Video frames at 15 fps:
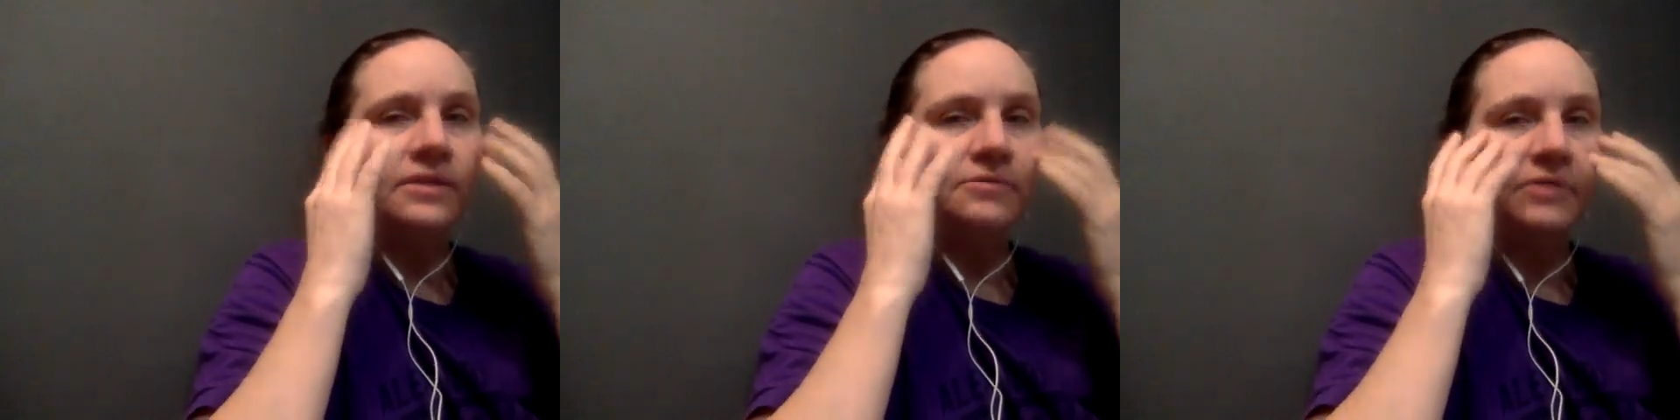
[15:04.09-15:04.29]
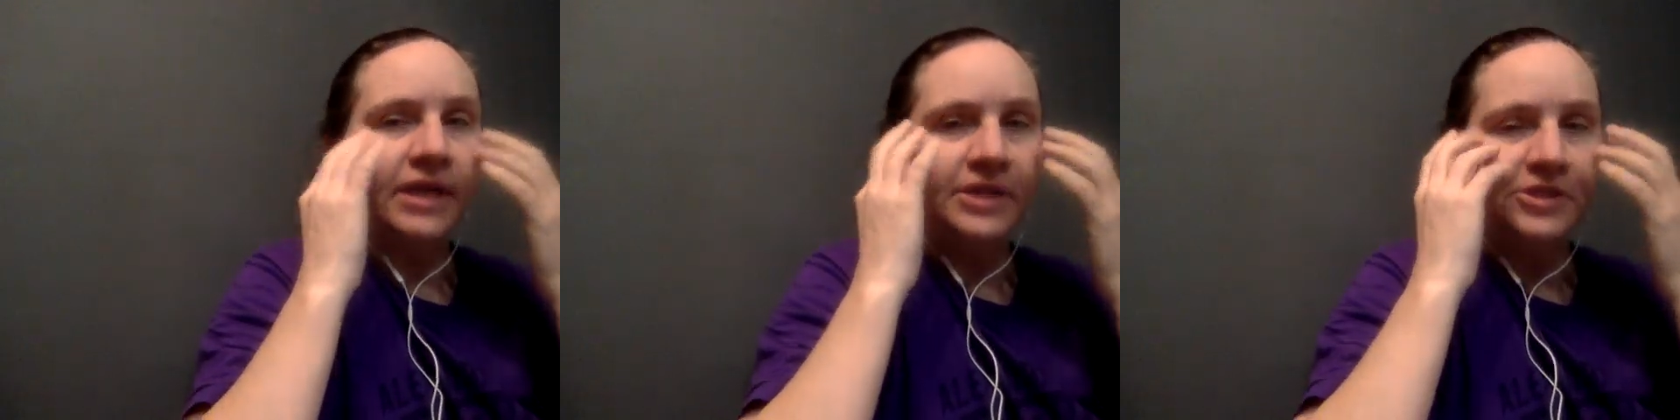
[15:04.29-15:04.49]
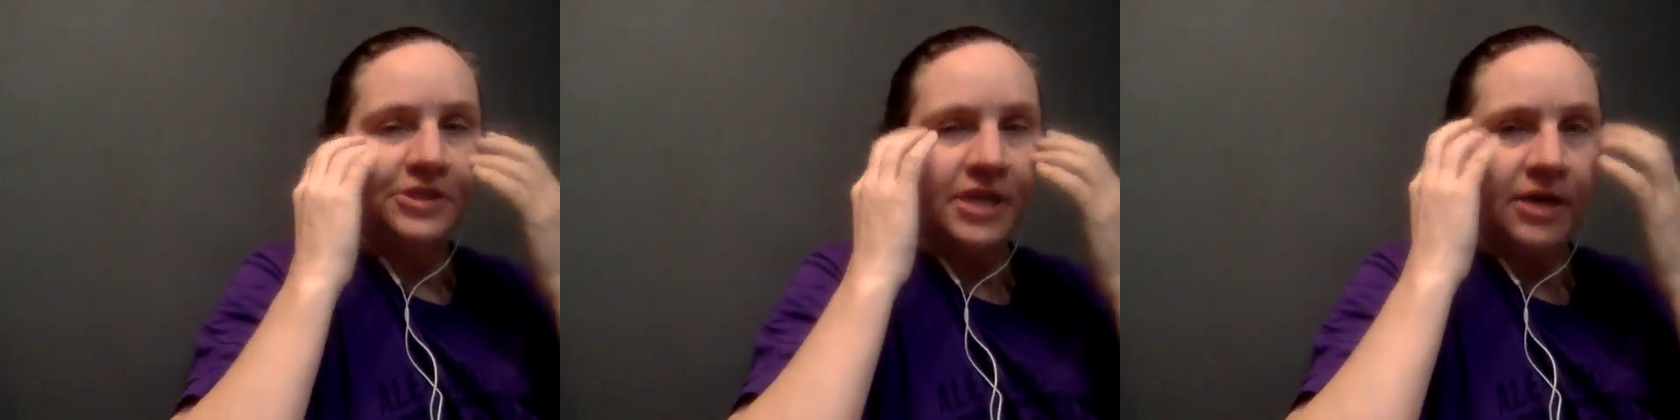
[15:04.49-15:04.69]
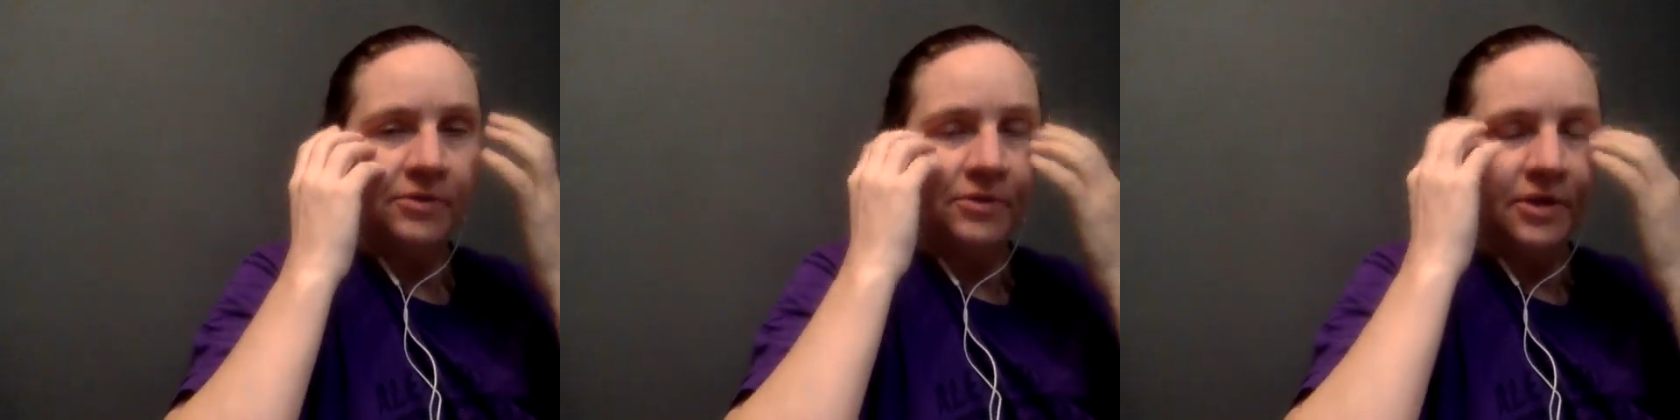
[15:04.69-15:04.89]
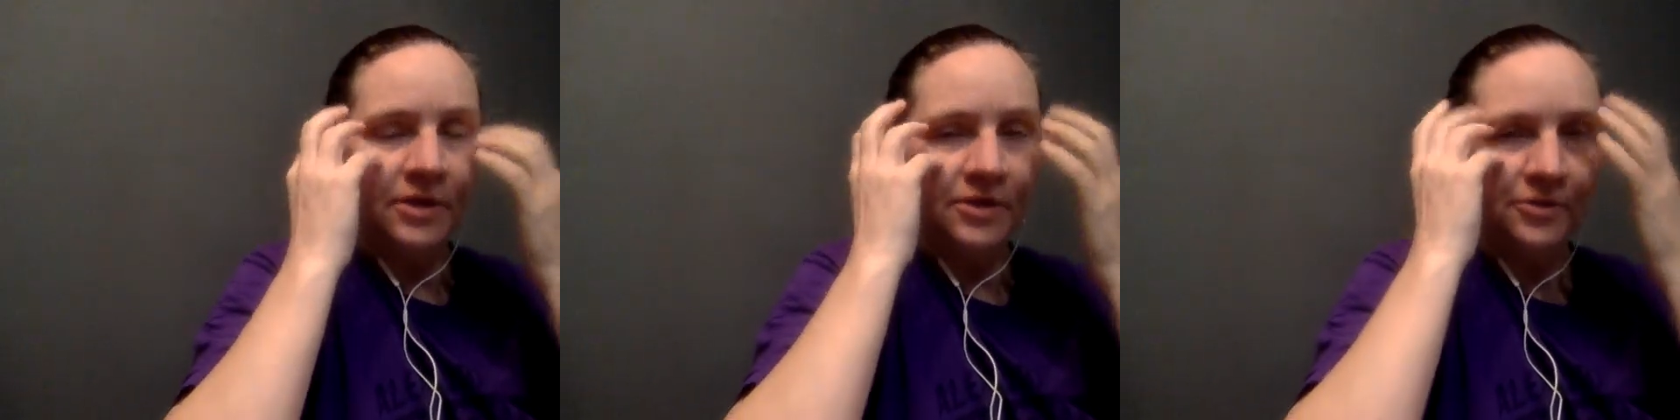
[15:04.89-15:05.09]
rain
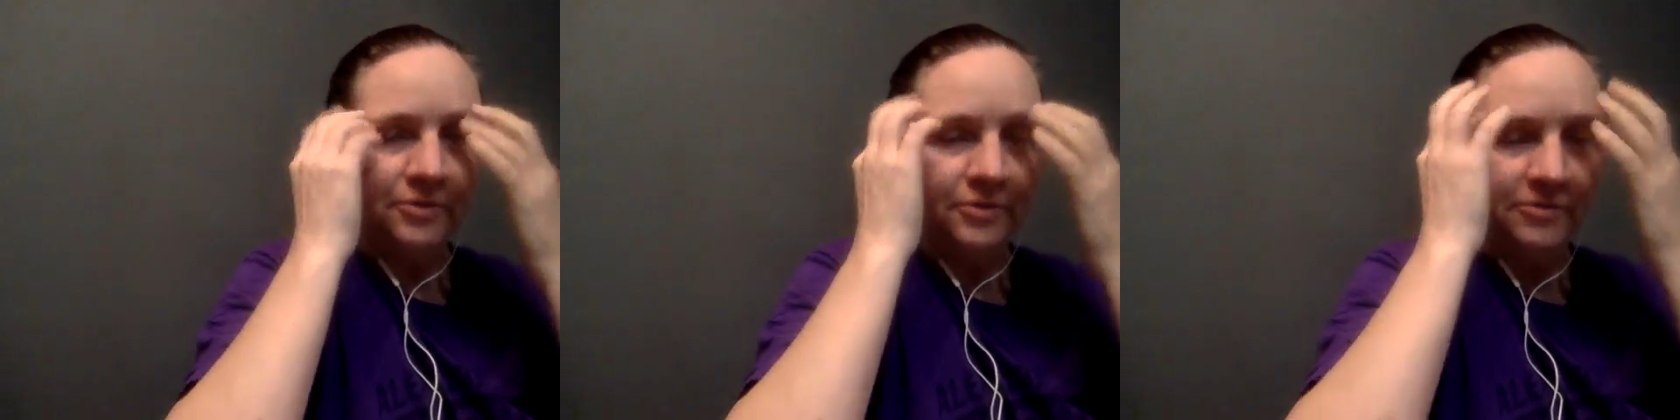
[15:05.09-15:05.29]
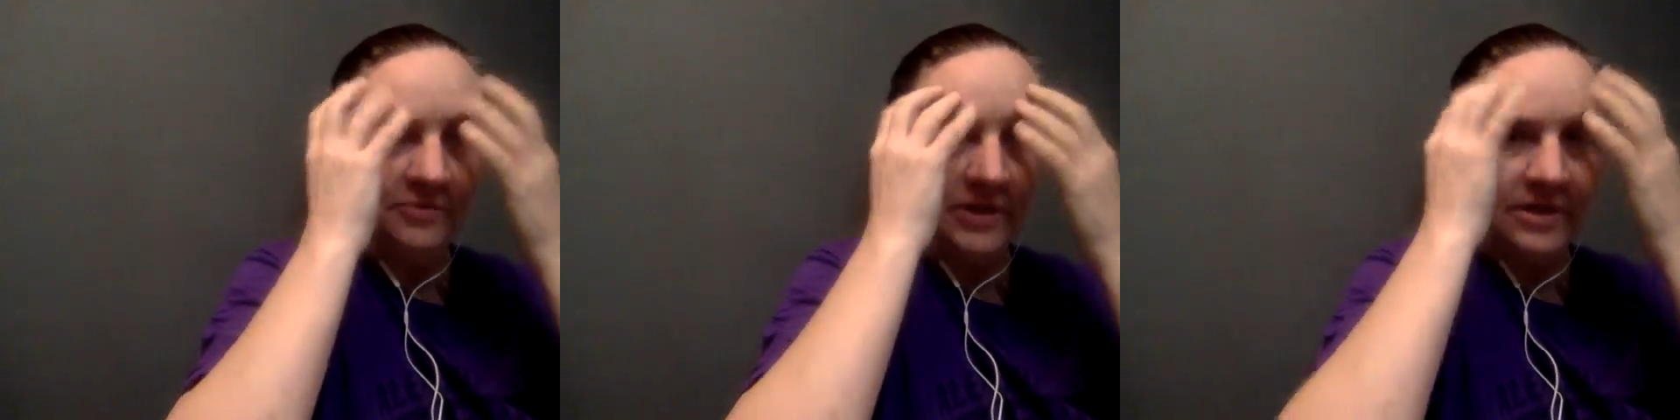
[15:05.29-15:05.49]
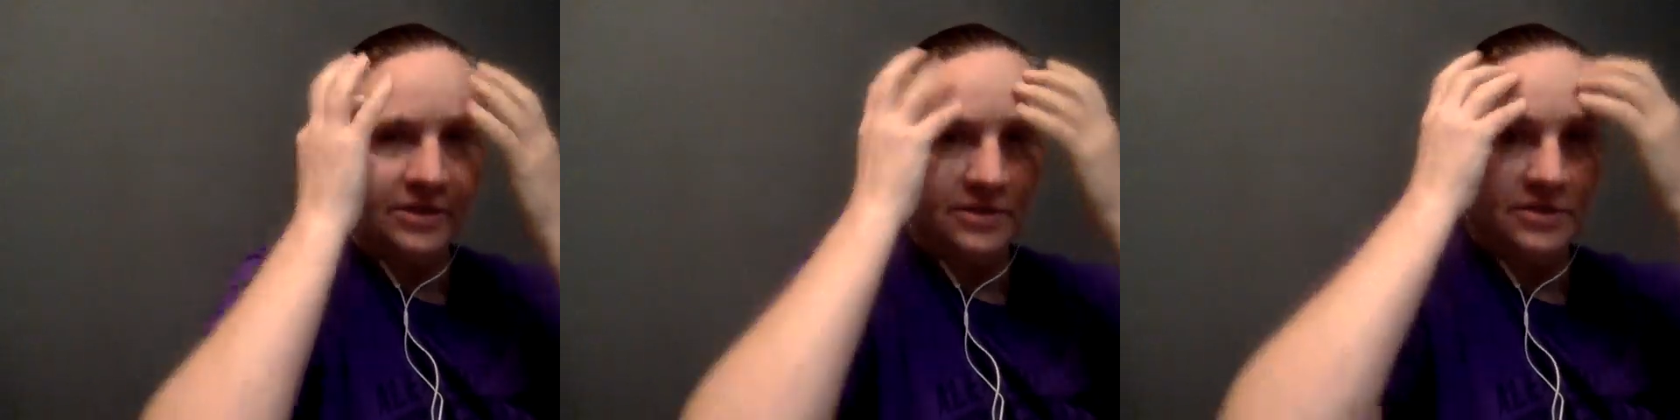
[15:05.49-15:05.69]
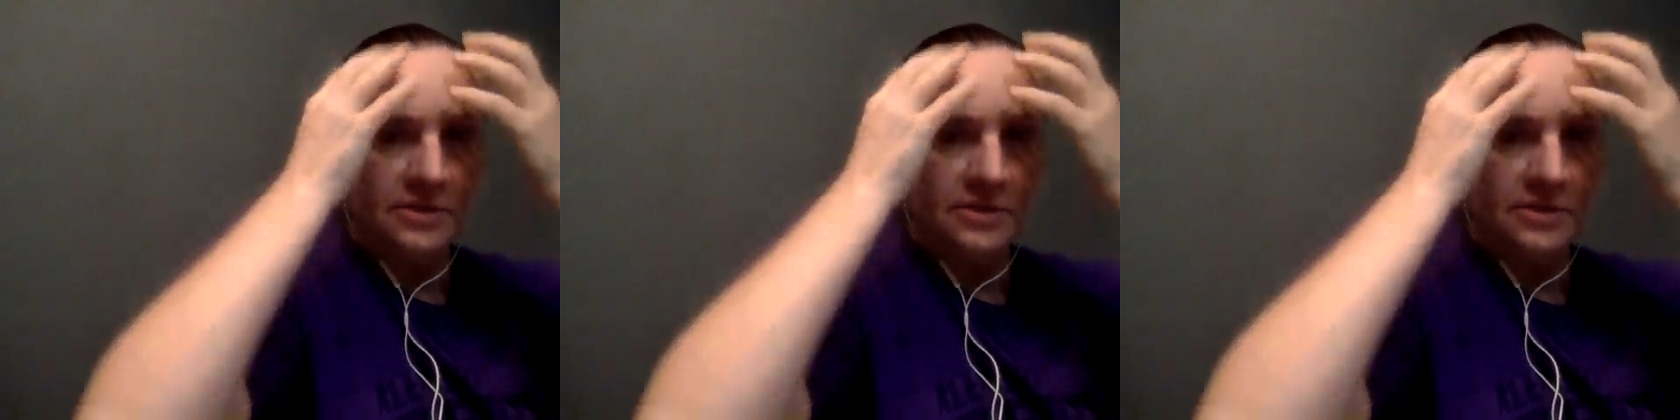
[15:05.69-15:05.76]
shower on your whole face.